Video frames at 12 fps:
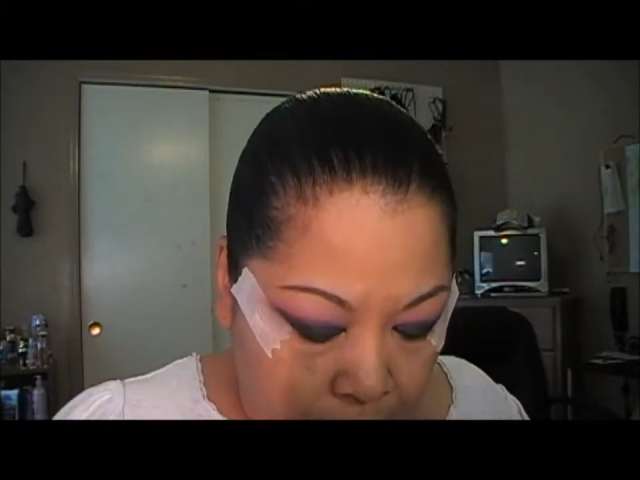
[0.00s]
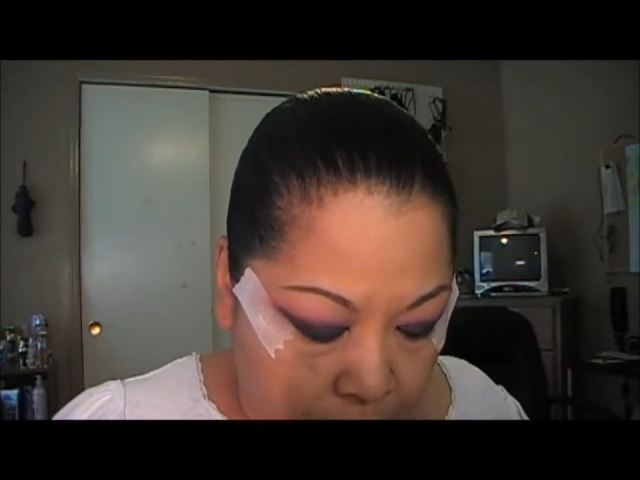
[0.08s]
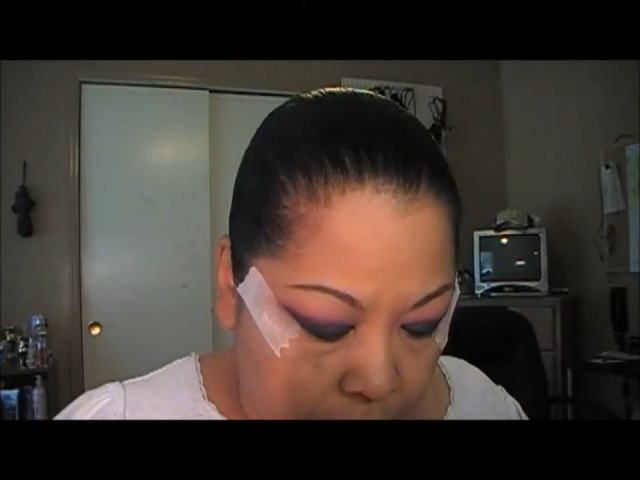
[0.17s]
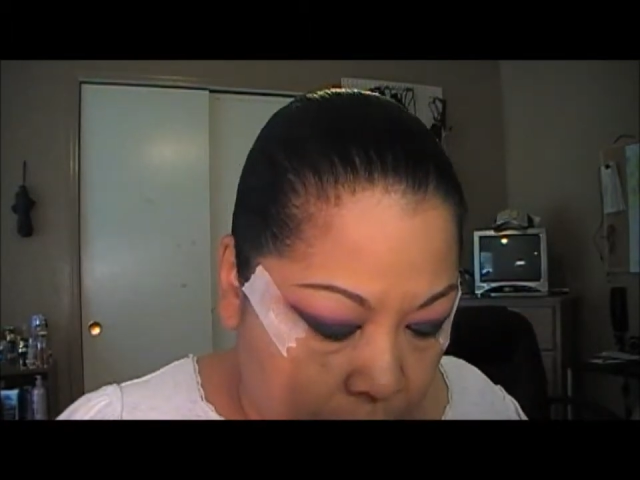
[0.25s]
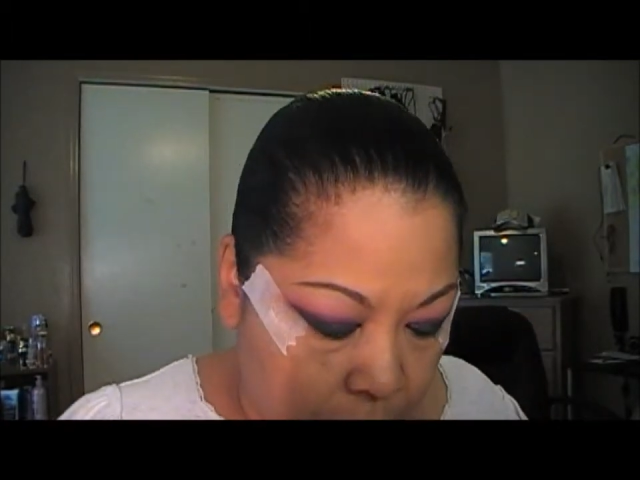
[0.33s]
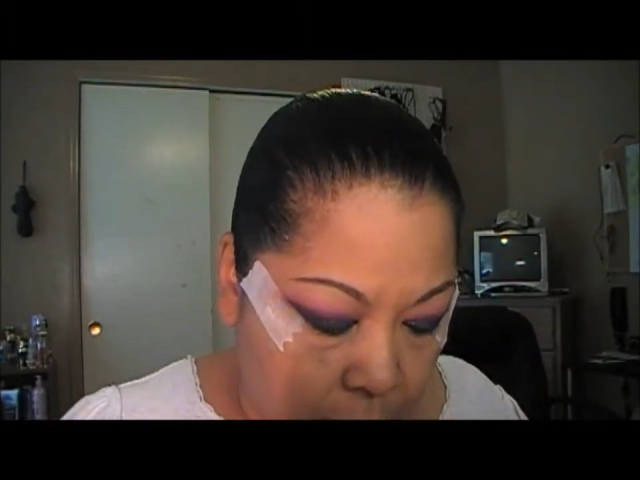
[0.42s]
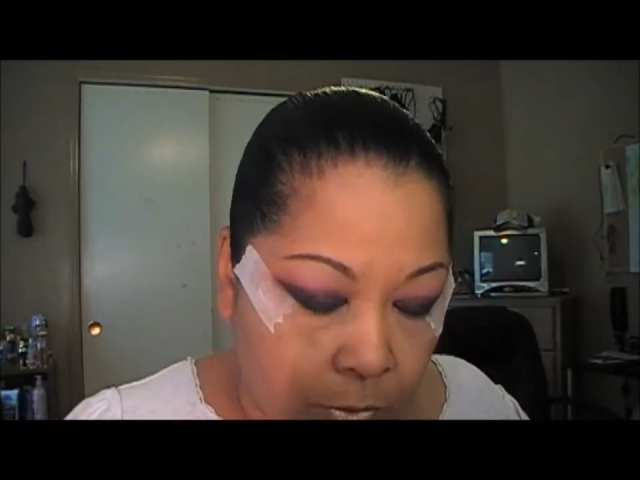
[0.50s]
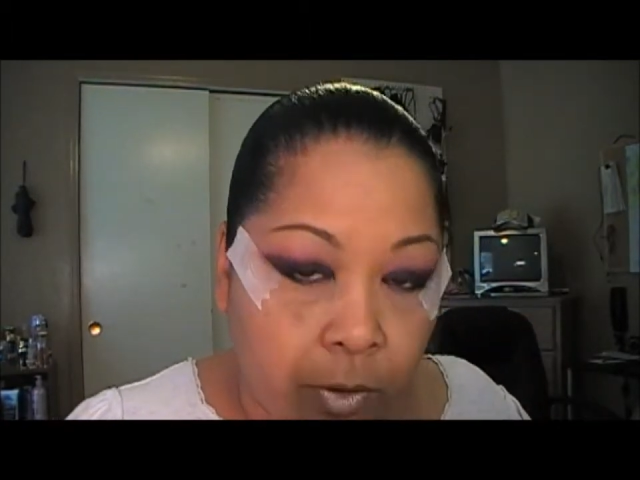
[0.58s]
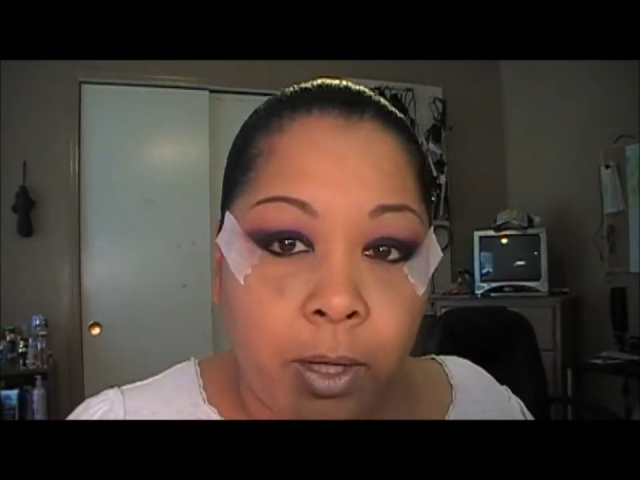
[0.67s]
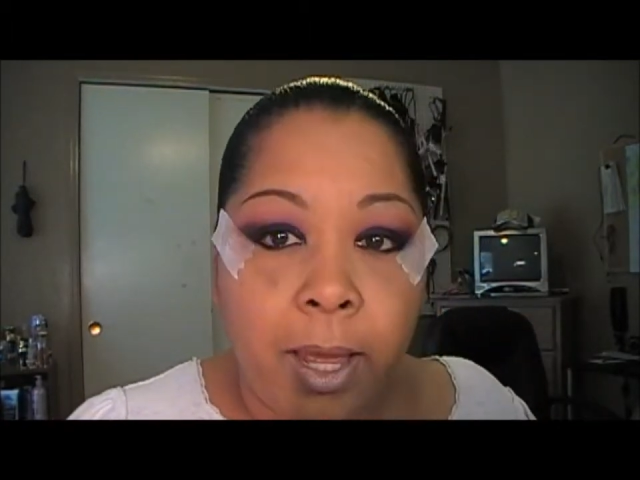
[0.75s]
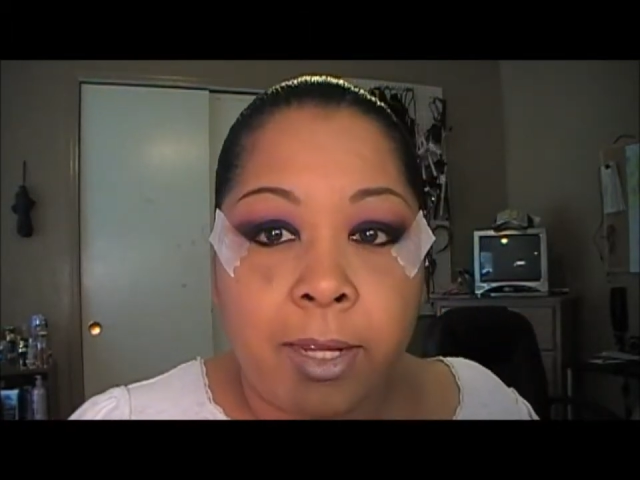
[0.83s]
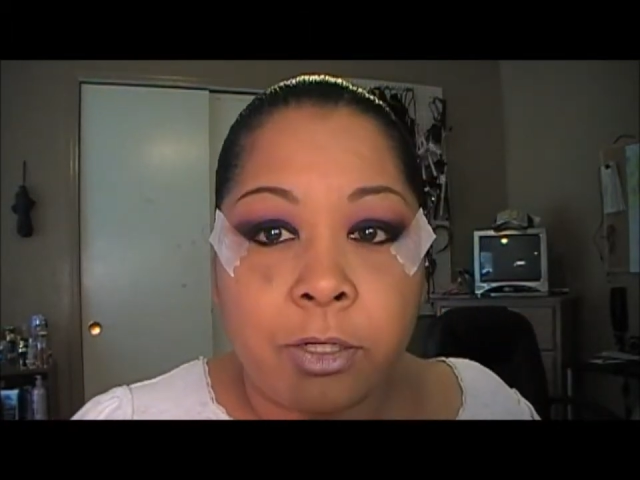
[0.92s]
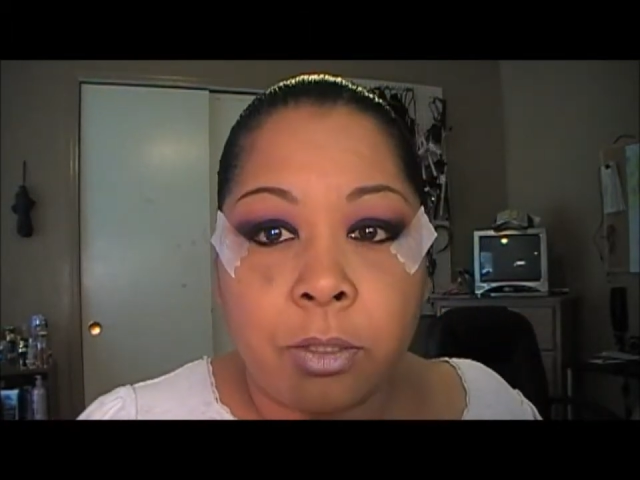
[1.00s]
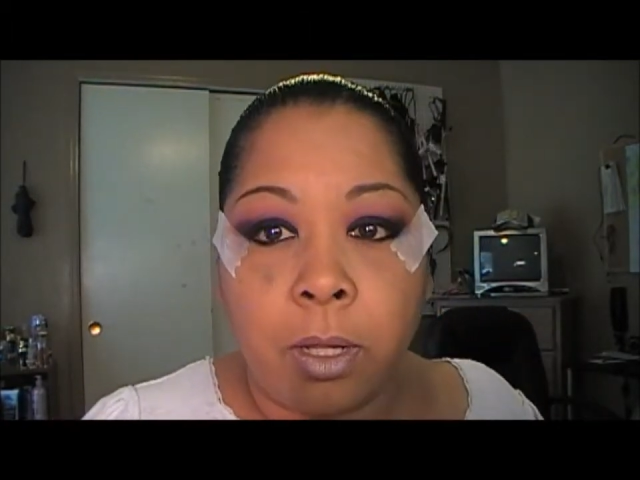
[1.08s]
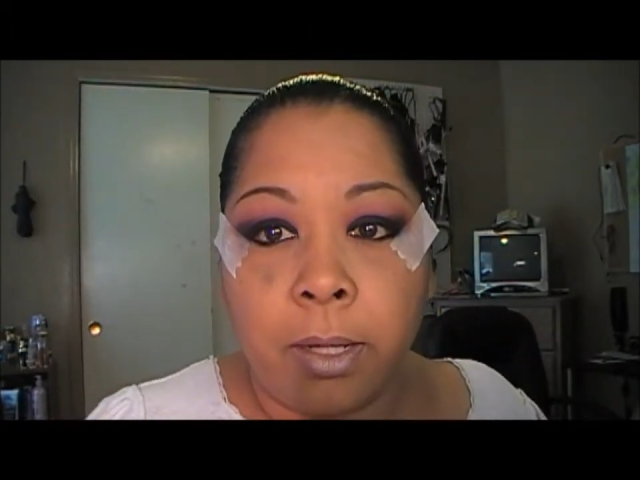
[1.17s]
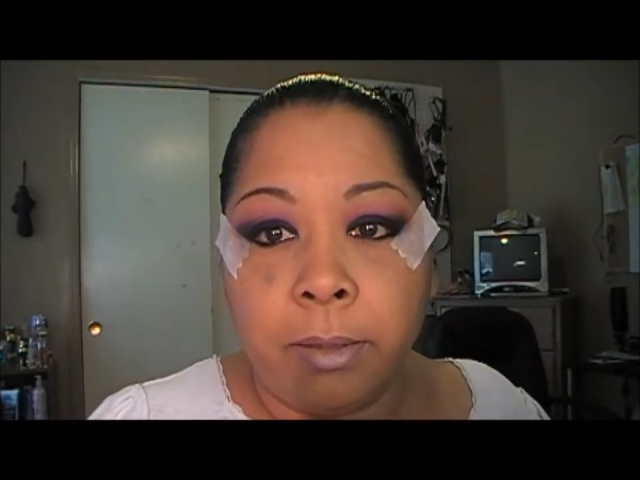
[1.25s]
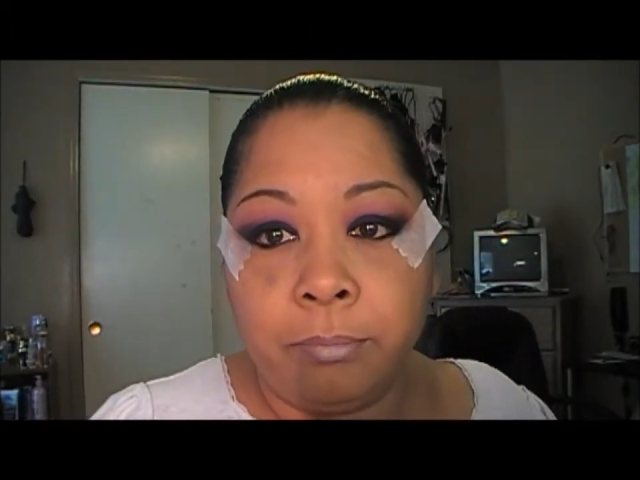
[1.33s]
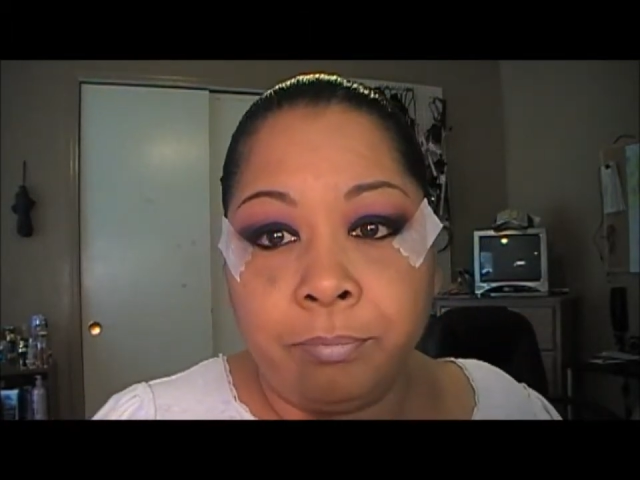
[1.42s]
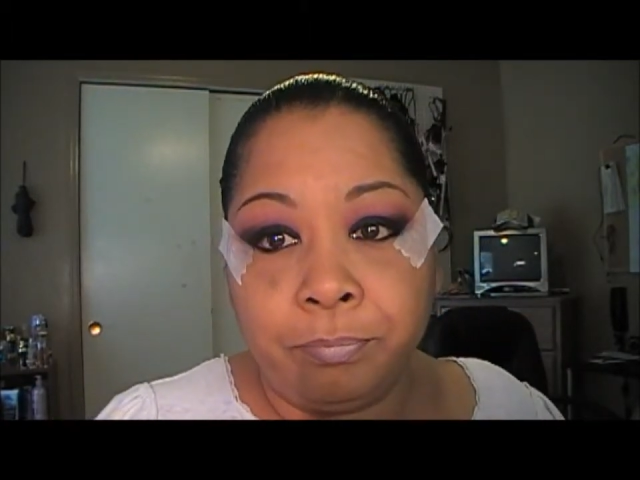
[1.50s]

Just under the lash line,